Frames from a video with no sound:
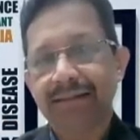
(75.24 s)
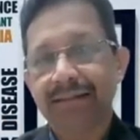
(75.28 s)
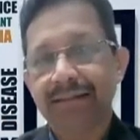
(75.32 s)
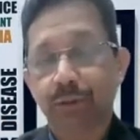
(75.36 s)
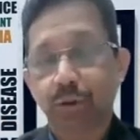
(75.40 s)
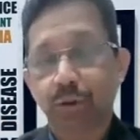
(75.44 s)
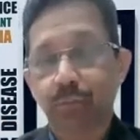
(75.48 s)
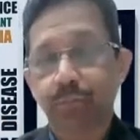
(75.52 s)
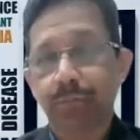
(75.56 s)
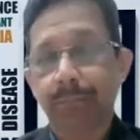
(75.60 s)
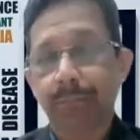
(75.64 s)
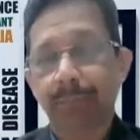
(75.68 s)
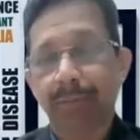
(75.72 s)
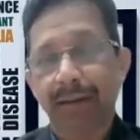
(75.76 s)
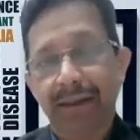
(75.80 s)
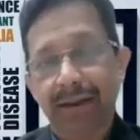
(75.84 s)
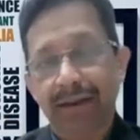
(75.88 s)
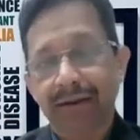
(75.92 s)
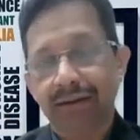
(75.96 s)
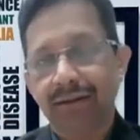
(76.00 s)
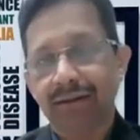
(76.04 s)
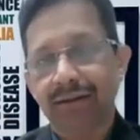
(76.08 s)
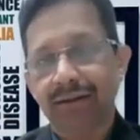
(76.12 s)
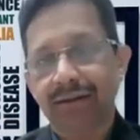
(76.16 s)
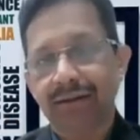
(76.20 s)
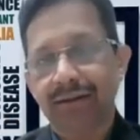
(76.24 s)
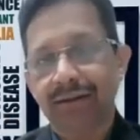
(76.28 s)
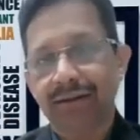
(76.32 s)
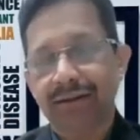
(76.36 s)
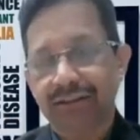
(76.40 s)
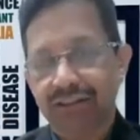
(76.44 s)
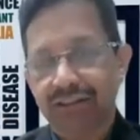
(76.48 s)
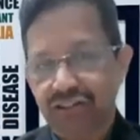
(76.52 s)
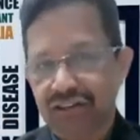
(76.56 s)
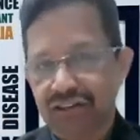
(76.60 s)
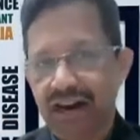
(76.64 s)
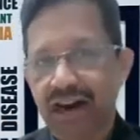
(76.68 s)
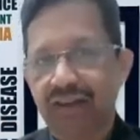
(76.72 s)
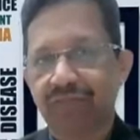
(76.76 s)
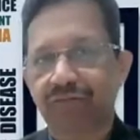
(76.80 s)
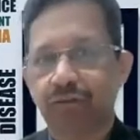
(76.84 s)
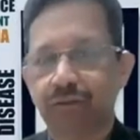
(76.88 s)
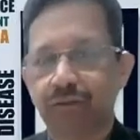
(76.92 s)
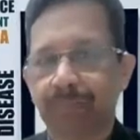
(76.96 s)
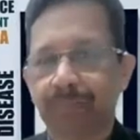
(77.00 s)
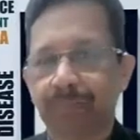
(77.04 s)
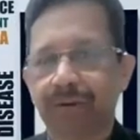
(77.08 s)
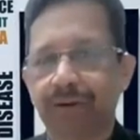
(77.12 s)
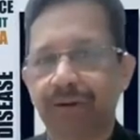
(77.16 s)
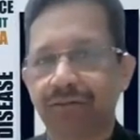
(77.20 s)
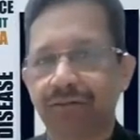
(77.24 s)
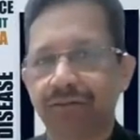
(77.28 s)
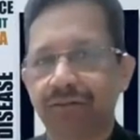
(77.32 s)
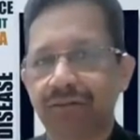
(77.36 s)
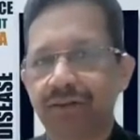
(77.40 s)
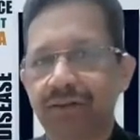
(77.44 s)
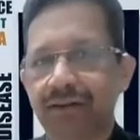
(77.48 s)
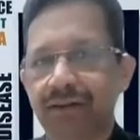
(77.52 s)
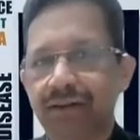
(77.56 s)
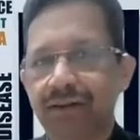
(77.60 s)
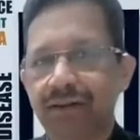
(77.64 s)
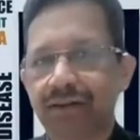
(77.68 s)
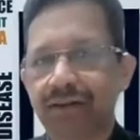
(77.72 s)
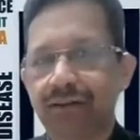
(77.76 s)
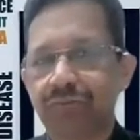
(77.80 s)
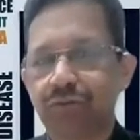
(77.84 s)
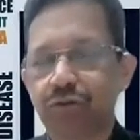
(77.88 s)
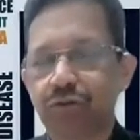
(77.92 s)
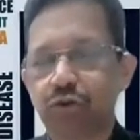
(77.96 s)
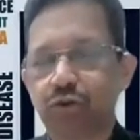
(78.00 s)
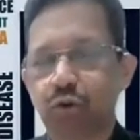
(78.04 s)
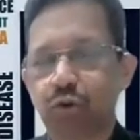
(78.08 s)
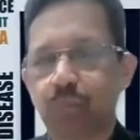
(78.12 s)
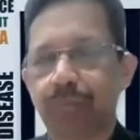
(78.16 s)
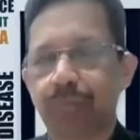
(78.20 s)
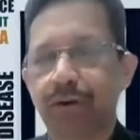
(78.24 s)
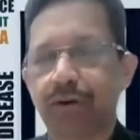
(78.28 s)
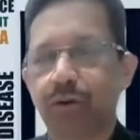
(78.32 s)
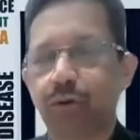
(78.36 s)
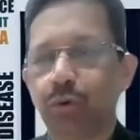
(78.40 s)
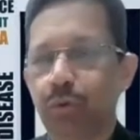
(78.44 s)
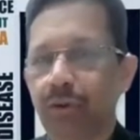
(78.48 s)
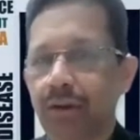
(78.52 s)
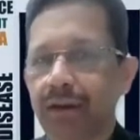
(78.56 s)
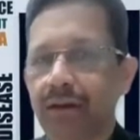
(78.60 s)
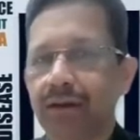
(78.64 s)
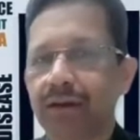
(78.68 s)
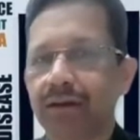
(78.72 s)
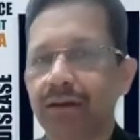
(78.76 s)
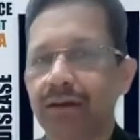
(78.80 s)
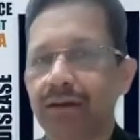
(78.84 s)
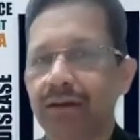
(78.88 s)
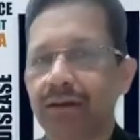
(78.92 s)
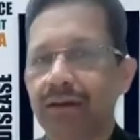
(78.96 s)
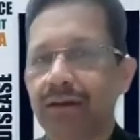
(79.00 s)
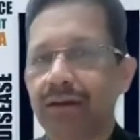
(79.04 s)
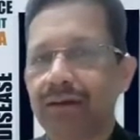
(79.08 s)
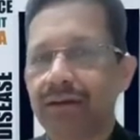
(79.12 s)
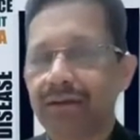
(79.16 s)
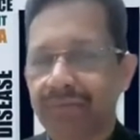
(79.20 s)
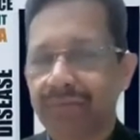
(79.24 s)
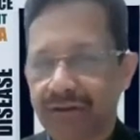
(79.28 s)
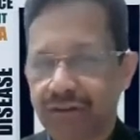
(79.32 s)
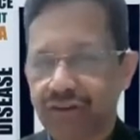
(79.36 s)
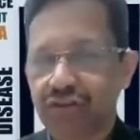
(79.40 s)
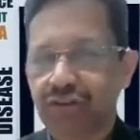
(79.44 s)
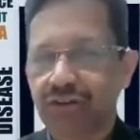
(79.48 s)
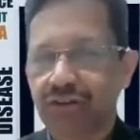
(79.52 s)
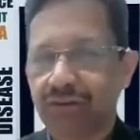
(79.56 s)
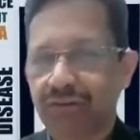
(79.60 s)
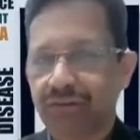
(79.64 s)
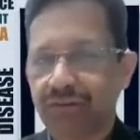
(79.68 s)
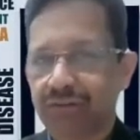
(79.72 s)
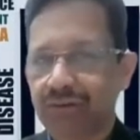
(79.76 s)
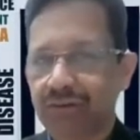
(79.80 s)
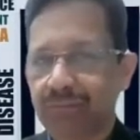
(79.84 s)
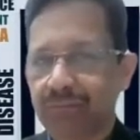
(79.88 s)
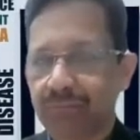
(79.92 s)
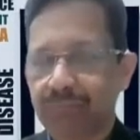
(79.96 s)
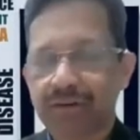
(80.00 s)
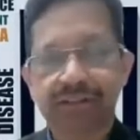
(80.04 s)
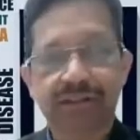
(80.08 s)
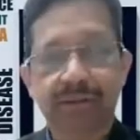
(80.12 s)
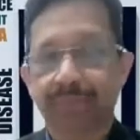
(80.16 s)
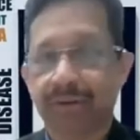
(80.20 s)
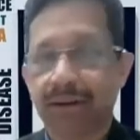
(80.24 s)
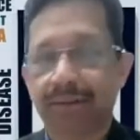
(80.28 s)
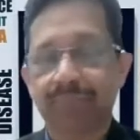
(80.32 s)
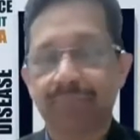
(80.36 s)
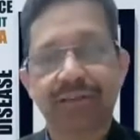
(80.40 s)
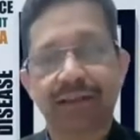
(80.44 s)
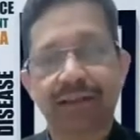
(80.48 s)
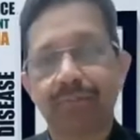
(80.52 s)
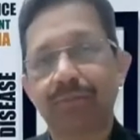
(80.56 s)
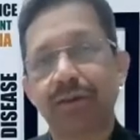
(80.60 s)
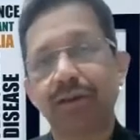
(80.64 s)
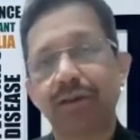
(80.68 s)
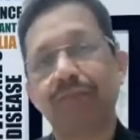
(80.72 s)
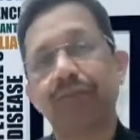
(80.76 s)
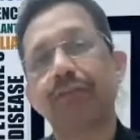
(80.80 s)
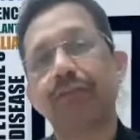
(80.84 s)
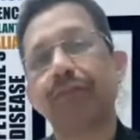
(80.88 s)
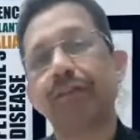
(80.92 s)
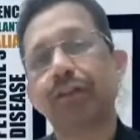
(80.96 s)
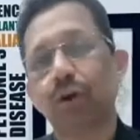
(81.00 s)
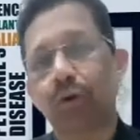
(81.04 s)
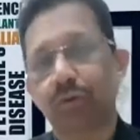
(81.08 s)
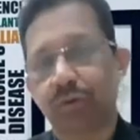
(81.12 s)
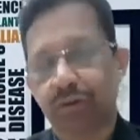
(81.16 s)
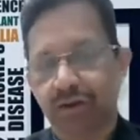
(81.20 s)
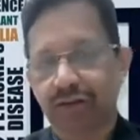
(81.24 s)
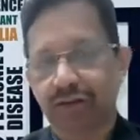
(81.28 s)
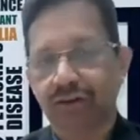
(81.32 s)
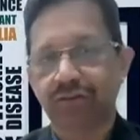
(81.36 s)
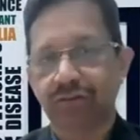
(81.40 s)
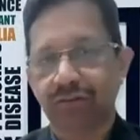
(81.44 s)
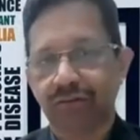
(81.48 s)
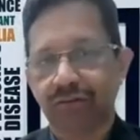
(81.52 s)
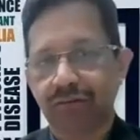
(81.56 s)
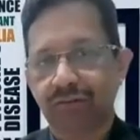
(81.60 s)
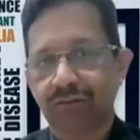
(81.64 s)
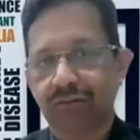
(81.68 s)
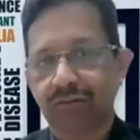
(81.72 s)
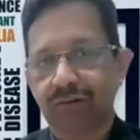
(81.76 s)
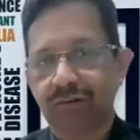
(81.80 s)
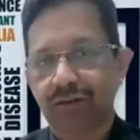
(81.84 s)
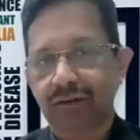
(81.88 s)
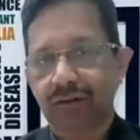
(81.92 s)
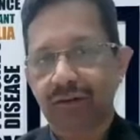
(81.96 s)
There could be pain in the shaft of the penis, which could be during erections, but sometimes can be even without erections.